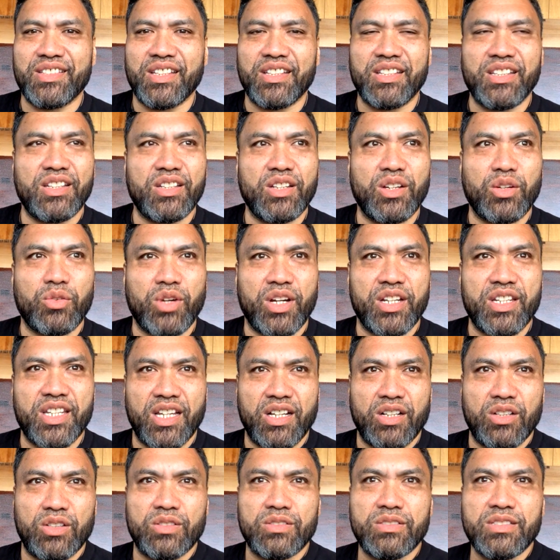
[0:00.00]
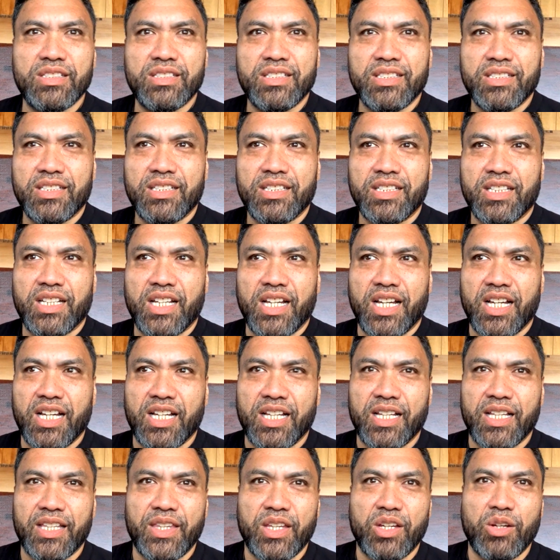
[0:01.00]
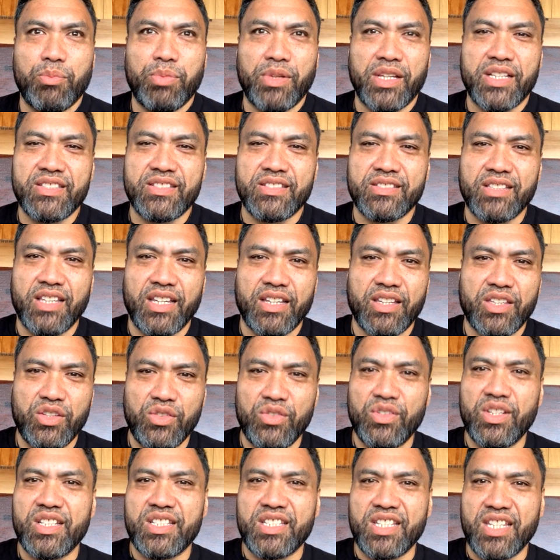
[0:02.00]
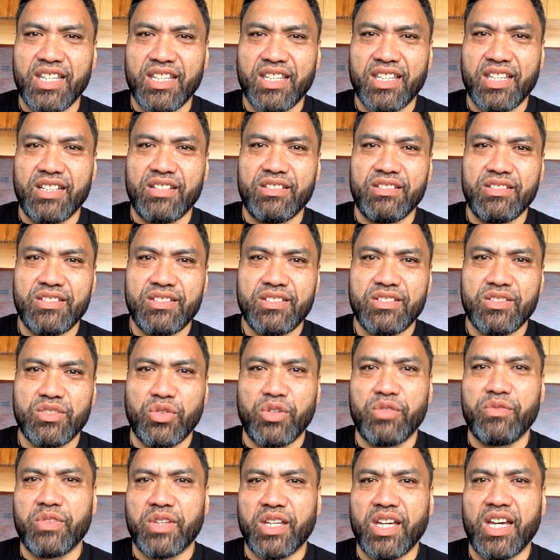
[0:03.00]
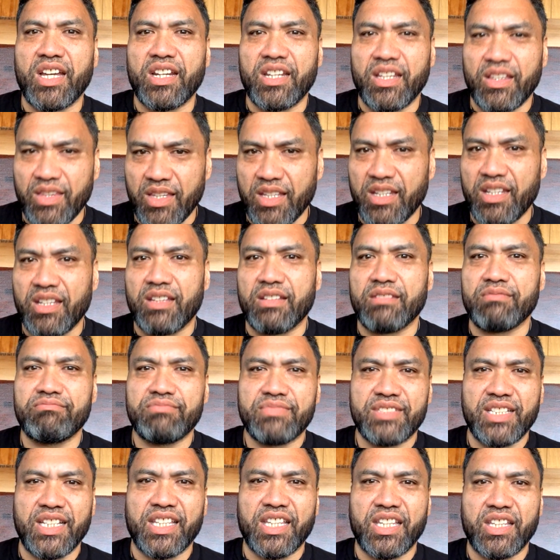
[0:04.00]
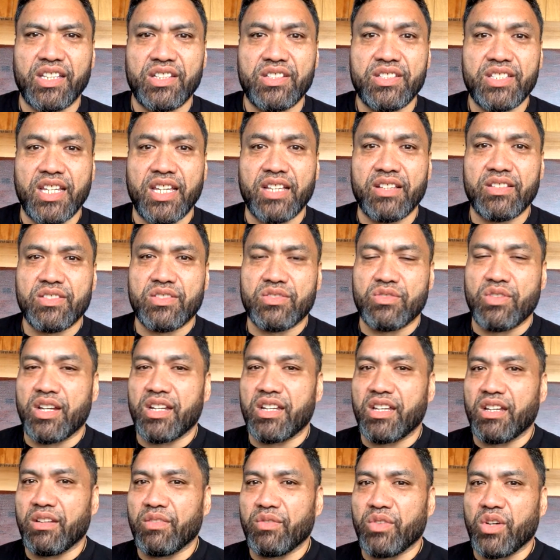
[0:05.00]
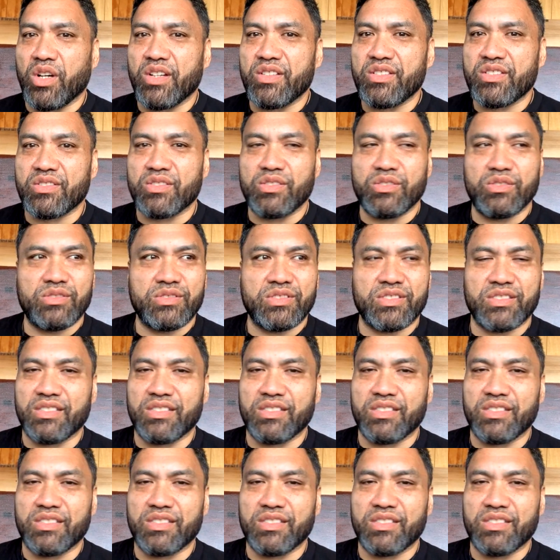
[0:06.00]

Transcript: Right now there are places like Unitech and Toi Whakaari that are taking intakes straight out of high school,